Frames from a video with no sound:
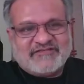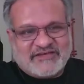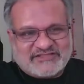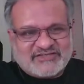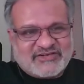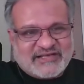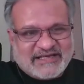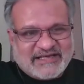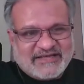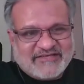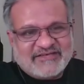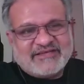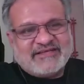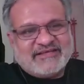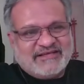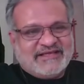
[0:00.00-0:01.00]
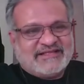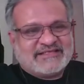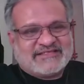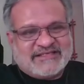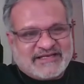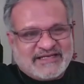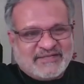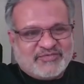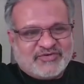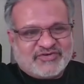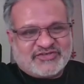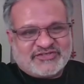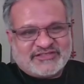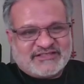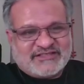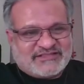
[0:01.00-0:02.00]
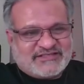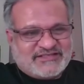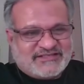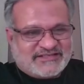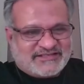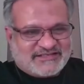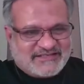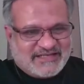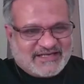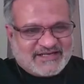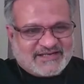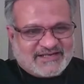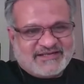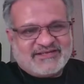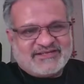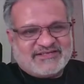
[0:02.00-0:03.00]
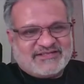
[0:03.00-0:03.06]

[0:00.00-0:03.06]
Faizullaev instantly, because it doesn't understand